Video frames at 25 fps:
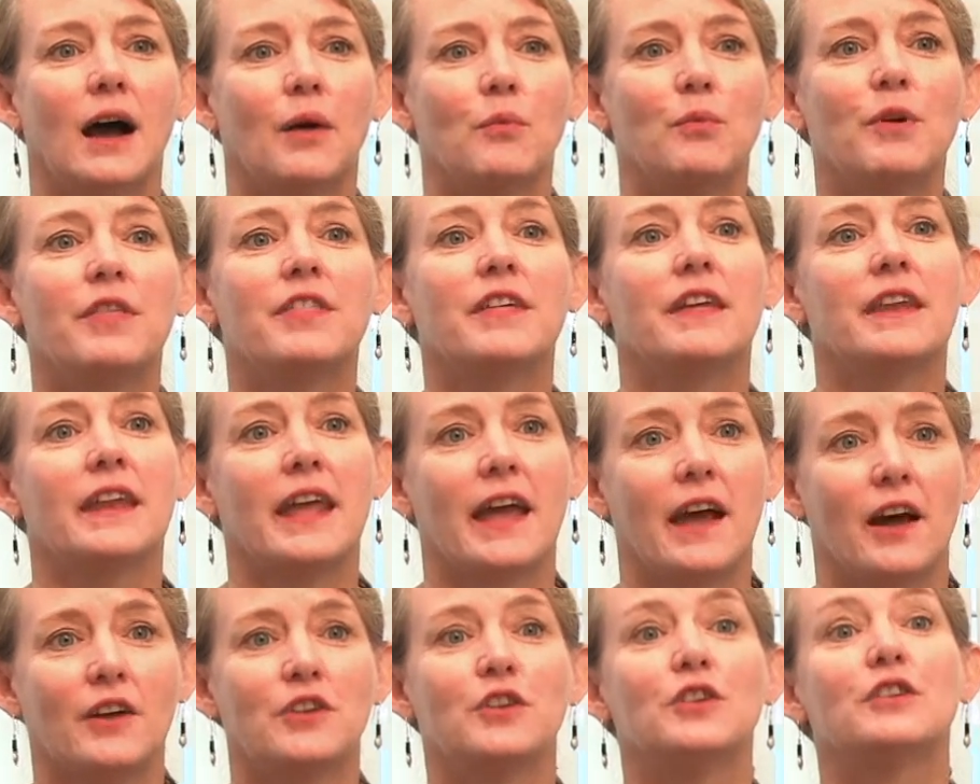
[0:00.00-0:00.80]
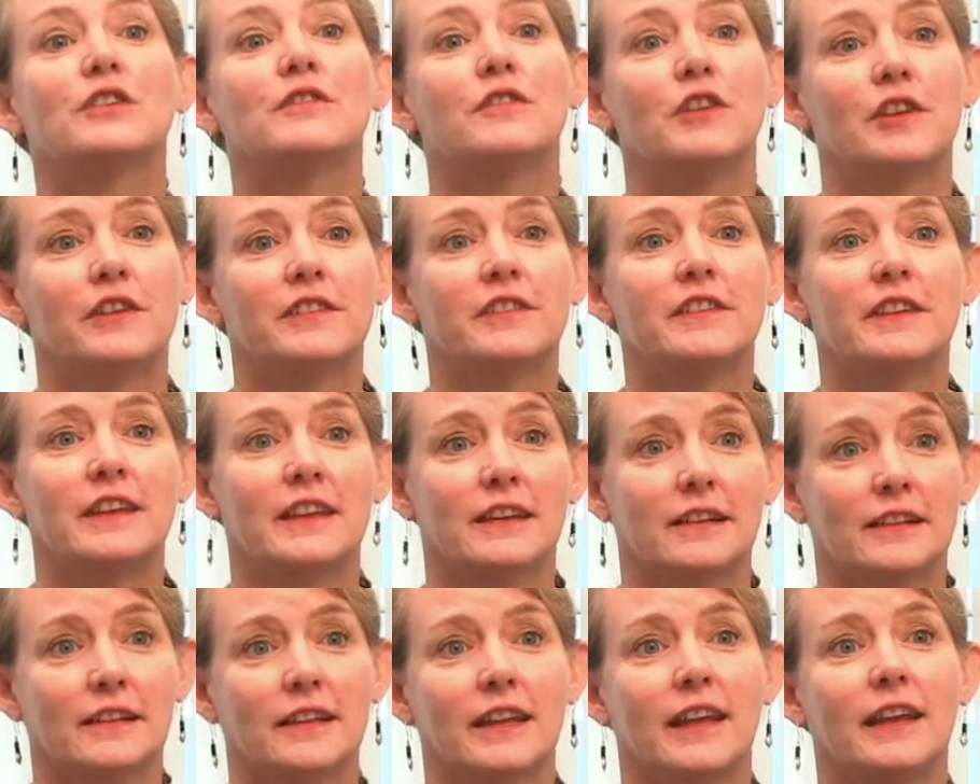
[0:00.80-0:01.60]
within our
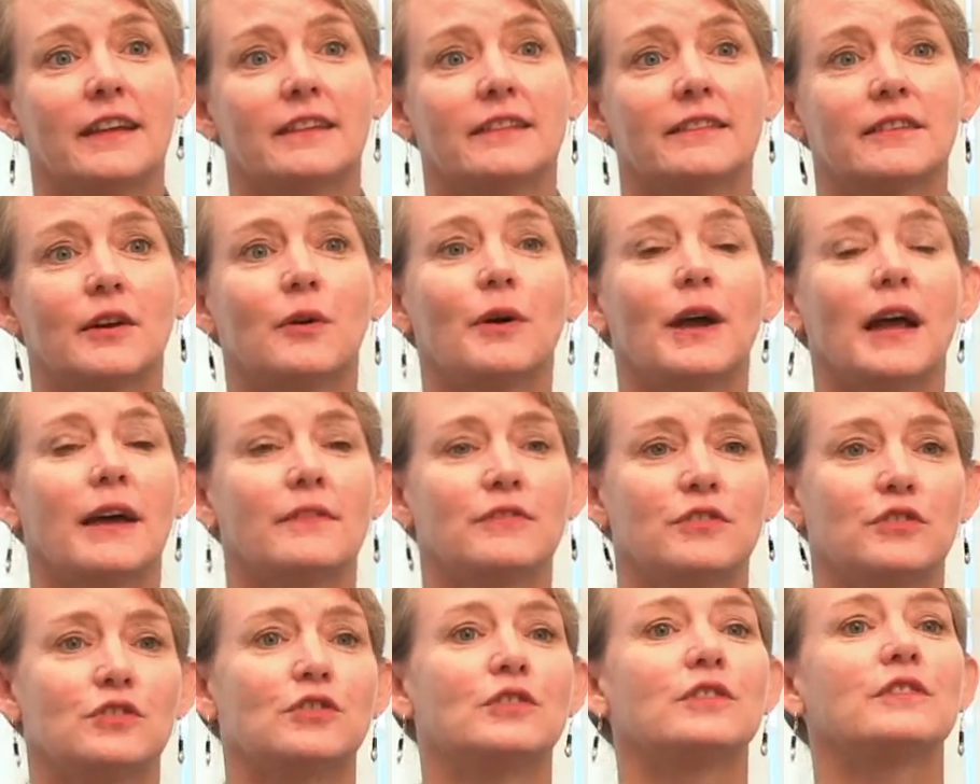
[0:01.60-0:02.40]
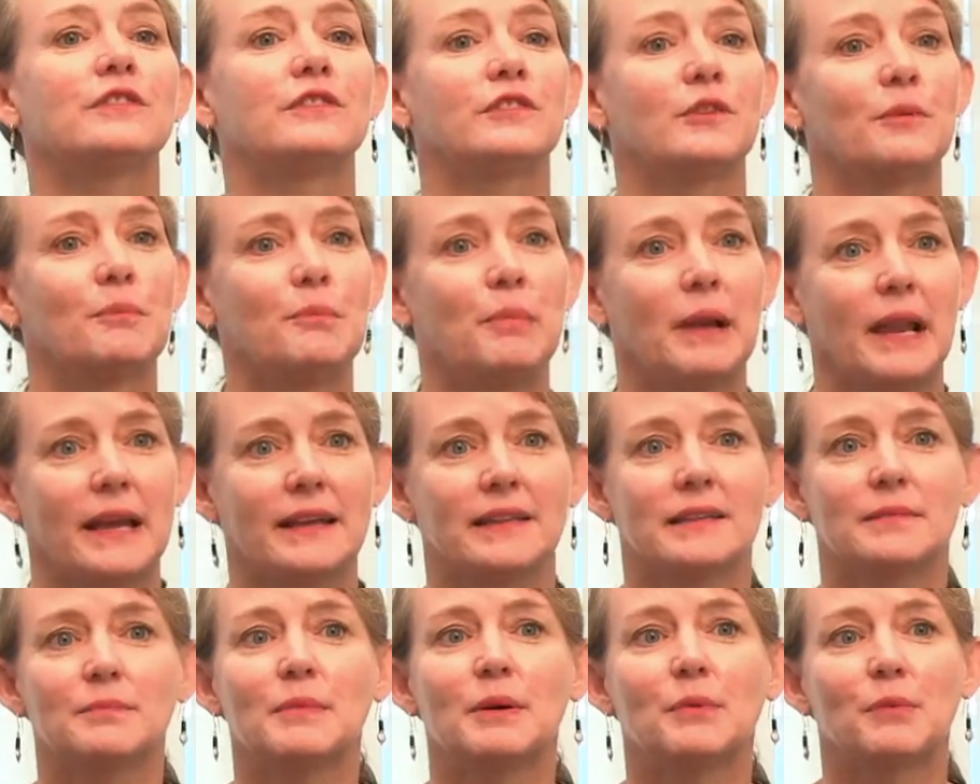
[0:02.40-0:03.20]
university clinic, so I have students on
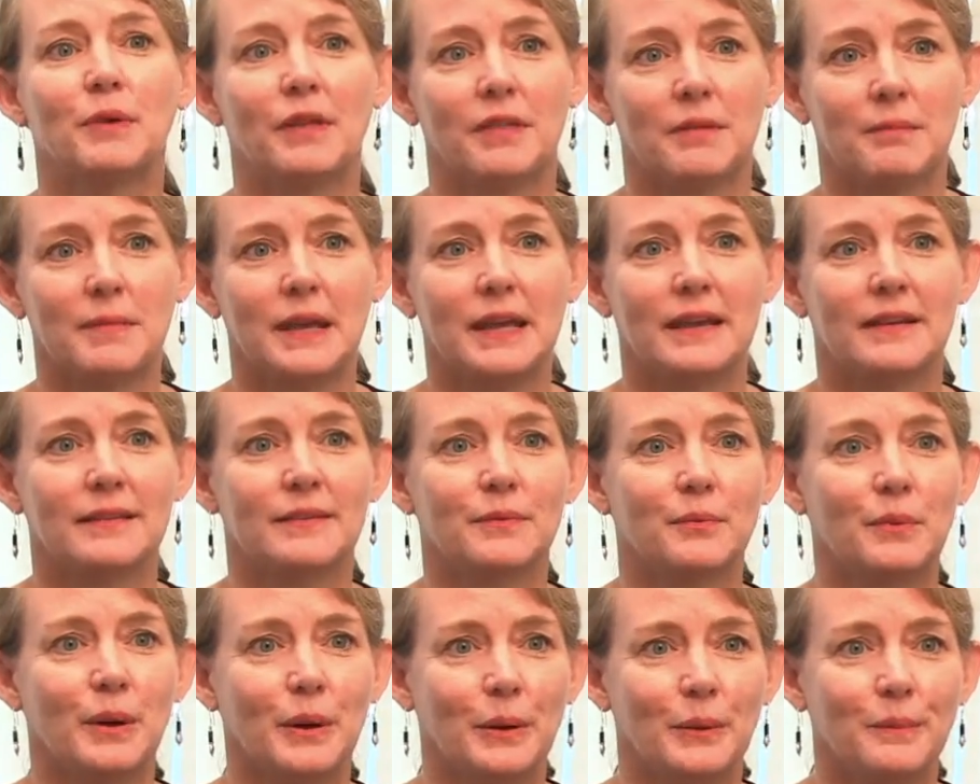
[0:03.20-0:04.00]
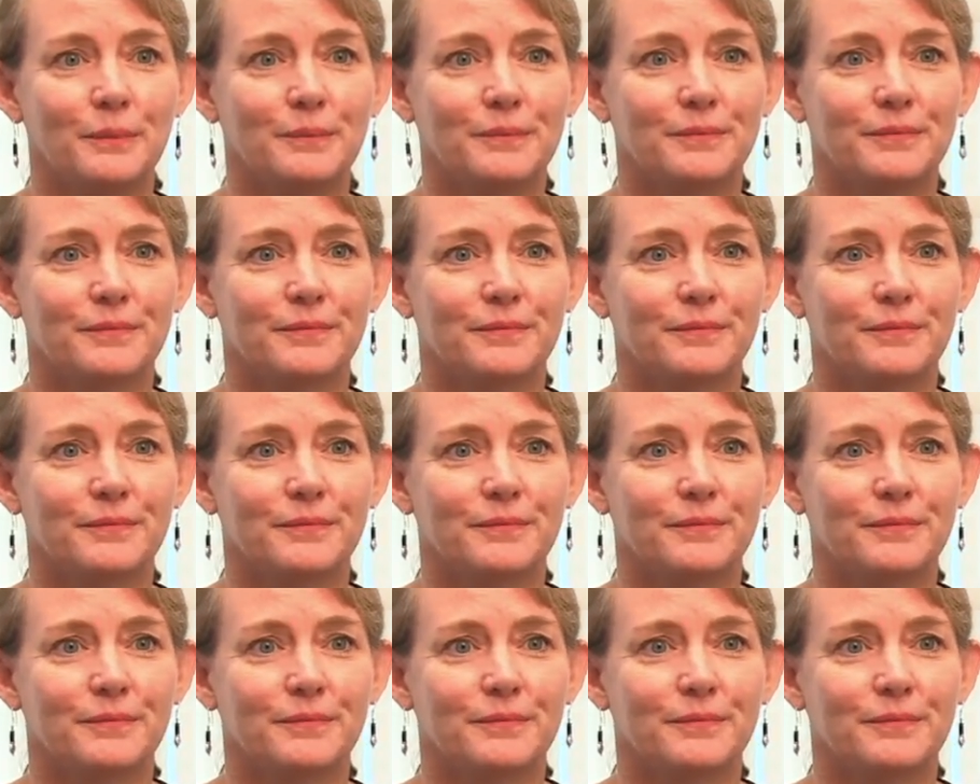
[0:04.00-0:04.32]
placement with me as well.